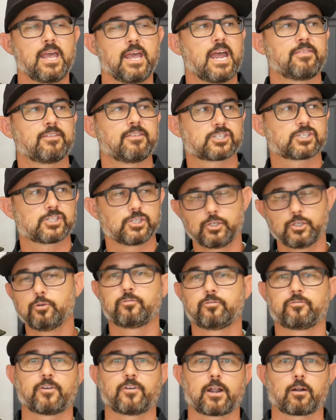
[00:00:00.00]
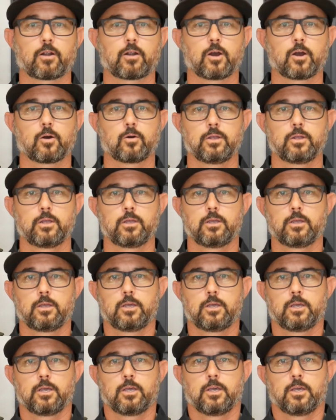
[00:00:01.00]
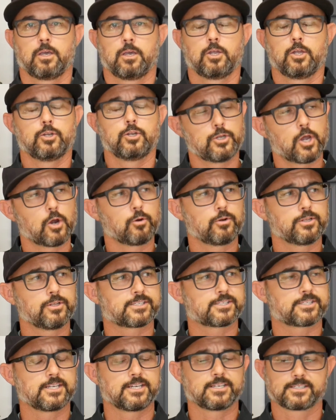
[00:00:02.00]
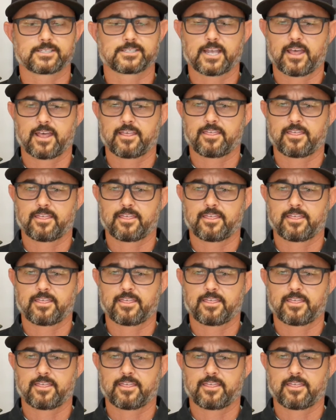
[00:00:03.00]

And this new Pharaoh notices